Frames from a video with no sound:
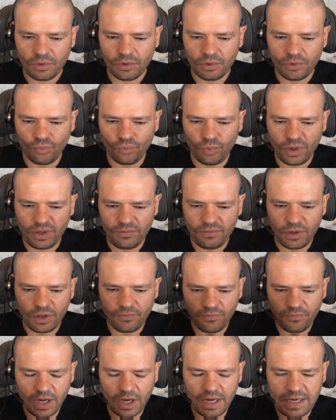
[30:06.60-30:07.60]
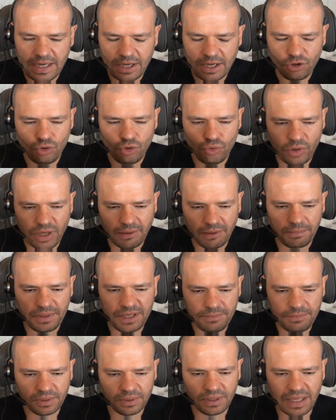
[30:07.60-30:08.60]
we find out who our
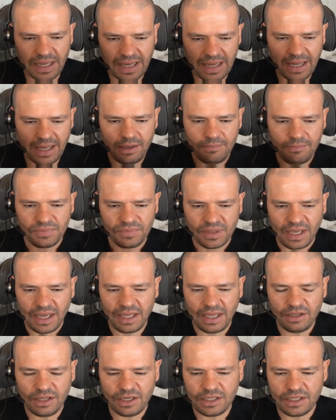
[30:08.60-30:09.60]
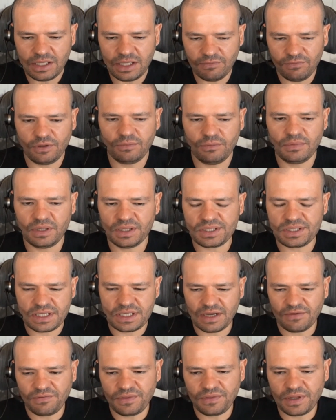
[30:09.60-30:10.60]
people are and then give them the
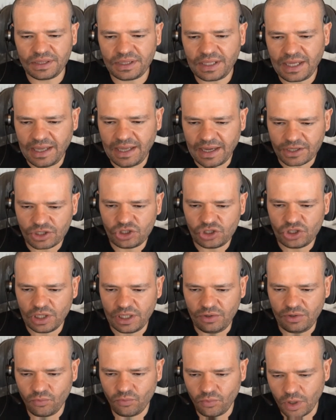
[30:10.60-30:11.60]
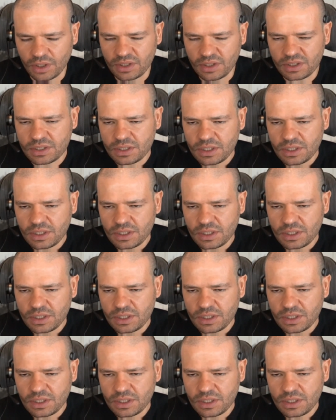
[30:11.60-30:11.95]
stuff that they actually want.